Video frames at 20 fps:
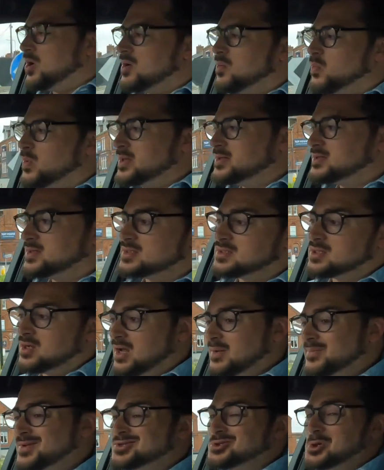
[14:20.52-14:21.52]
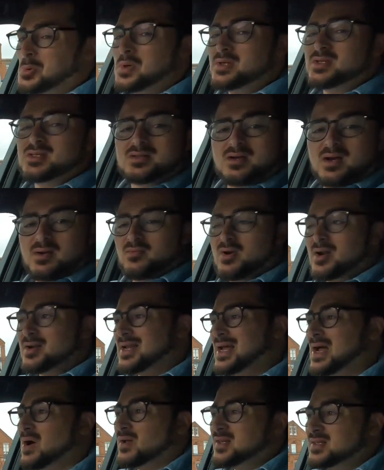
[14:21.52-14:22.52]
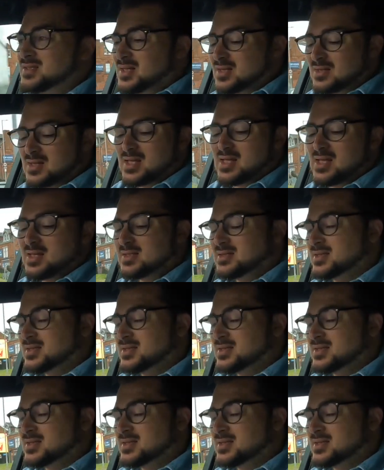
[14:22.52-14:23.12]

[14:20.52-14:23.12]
at winter time. It's not winter time right now. I'd stick the heated